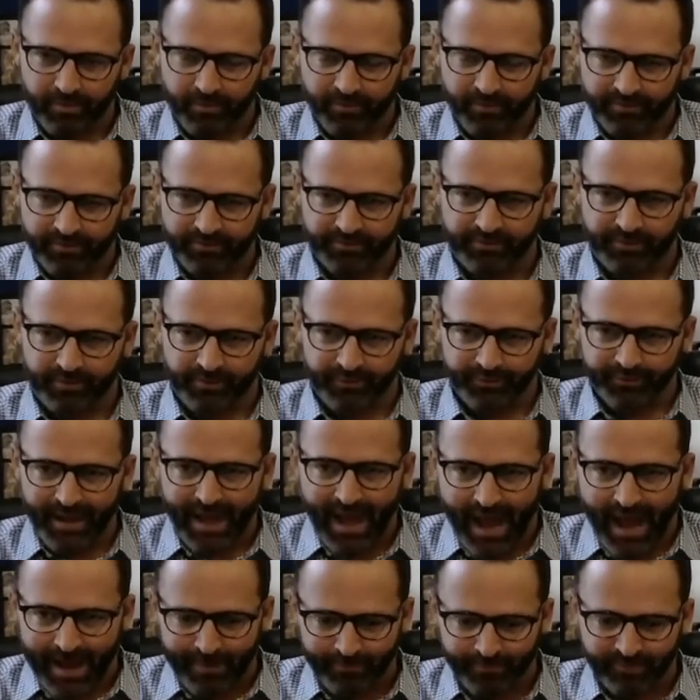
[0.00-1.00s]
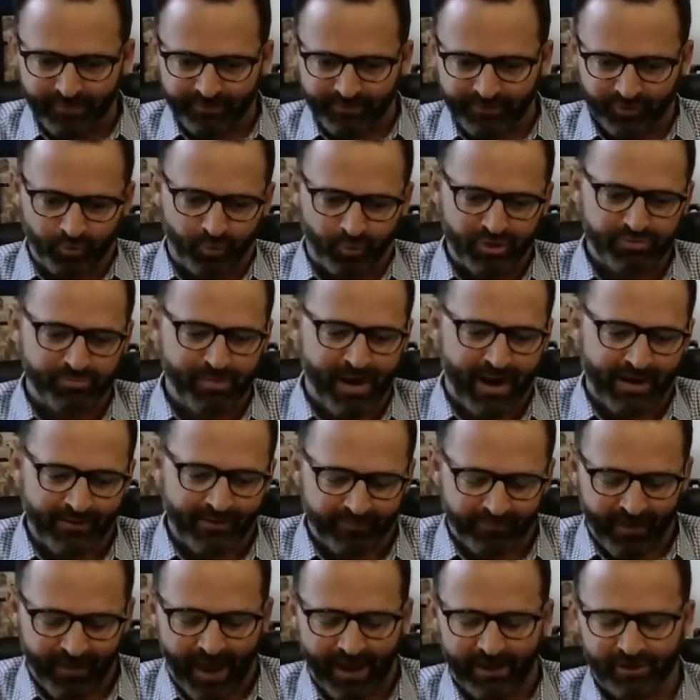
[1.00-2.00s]
there's still time to switch
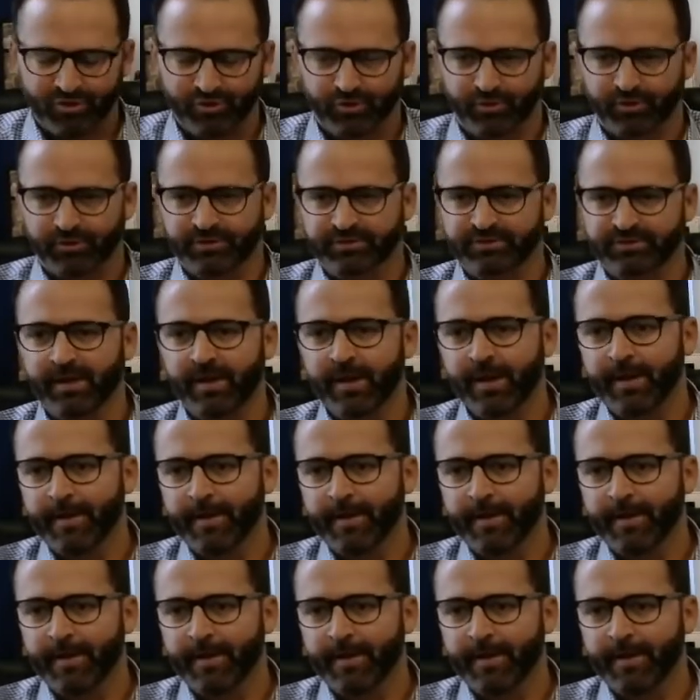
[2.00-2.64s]
manufacturers,